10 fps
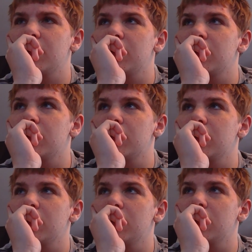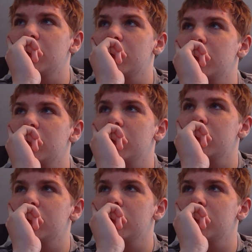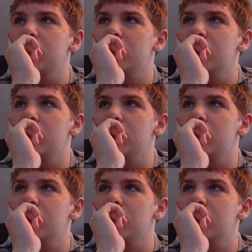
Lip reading: Nothing is said.